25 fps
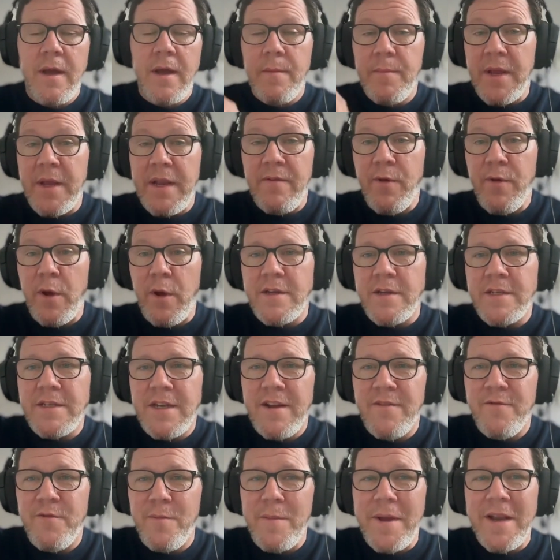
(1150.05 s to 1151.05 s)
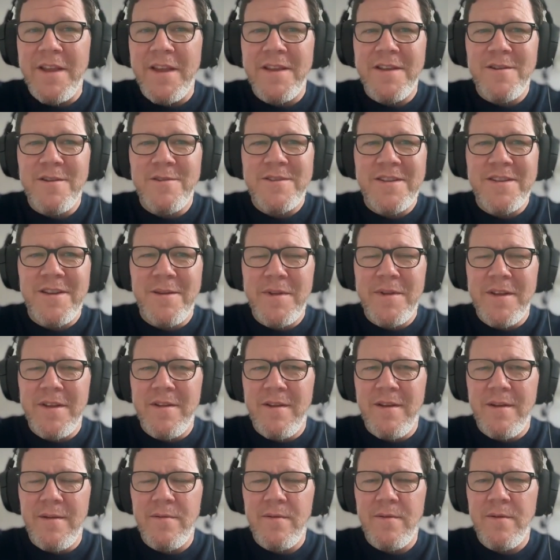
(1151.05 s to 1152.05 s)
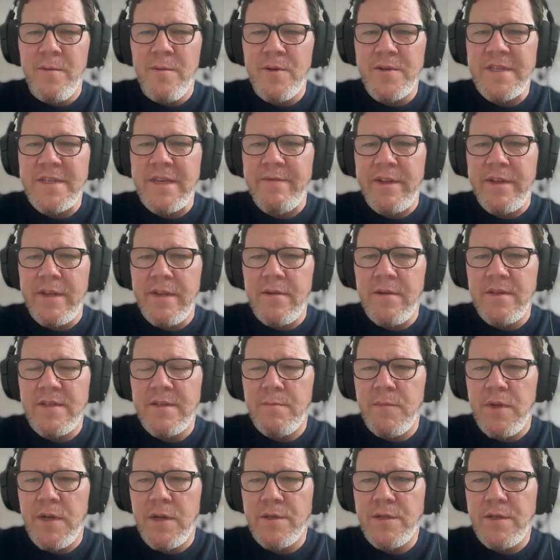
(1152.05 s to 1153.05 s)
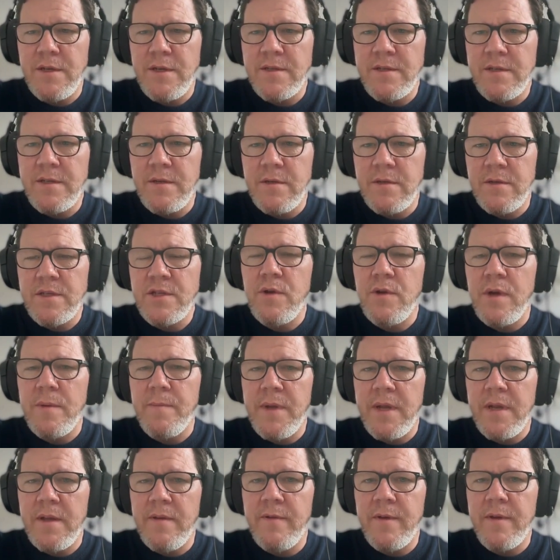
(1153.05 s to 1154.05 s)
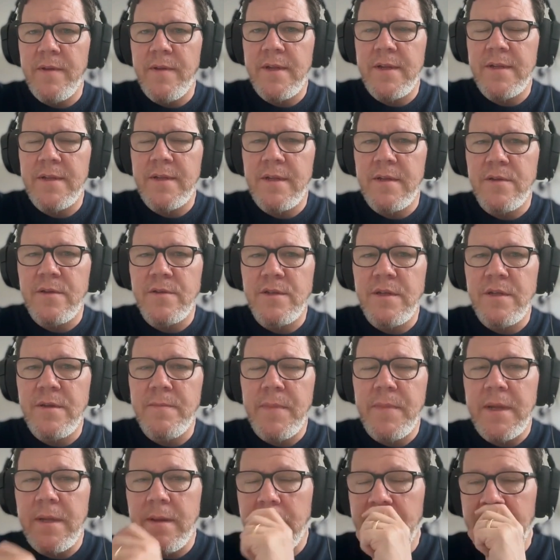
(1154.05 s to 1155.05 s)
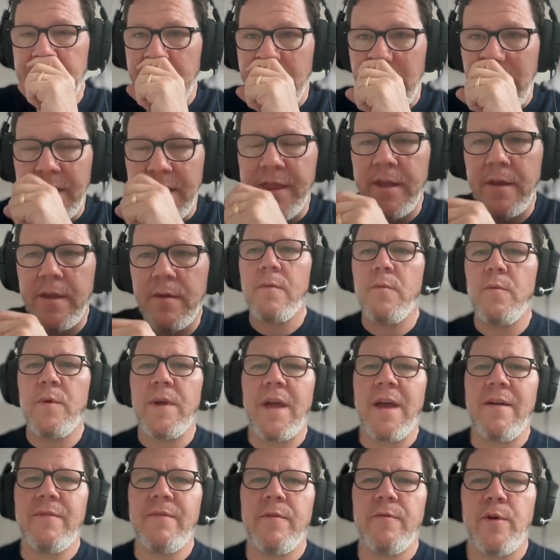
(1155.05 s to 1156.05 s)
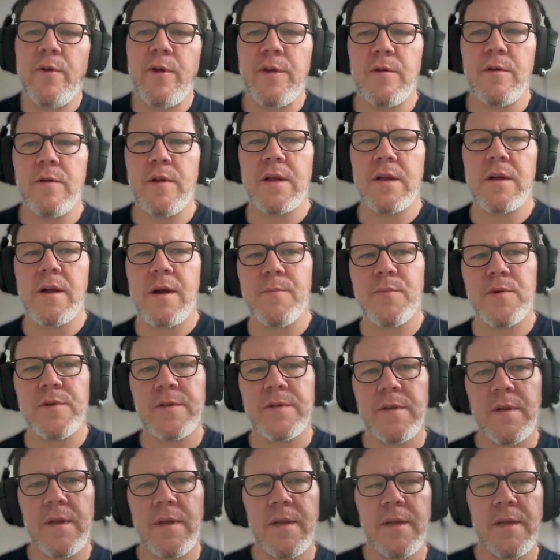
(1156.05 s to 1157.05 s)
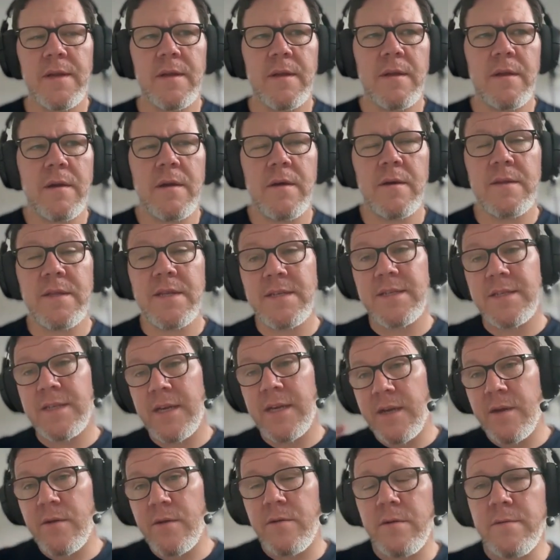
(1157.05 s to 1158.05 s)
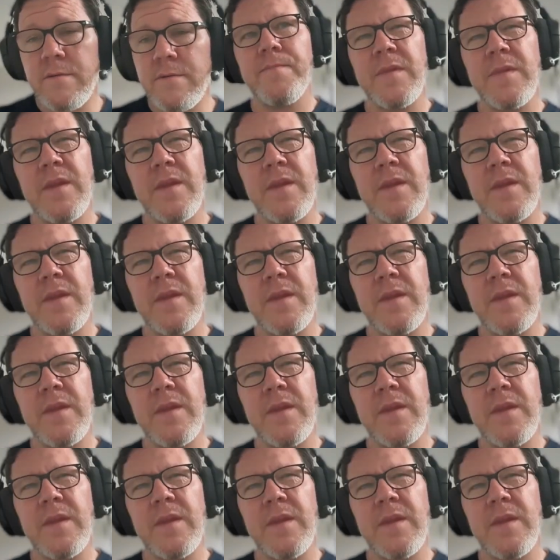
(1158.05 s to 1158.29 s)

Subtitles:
I've been very excited for many years. I've been now almost 7 years in blockchain, so a strong believer of the technology. But, I think we have a very unique opportunity on this cycle.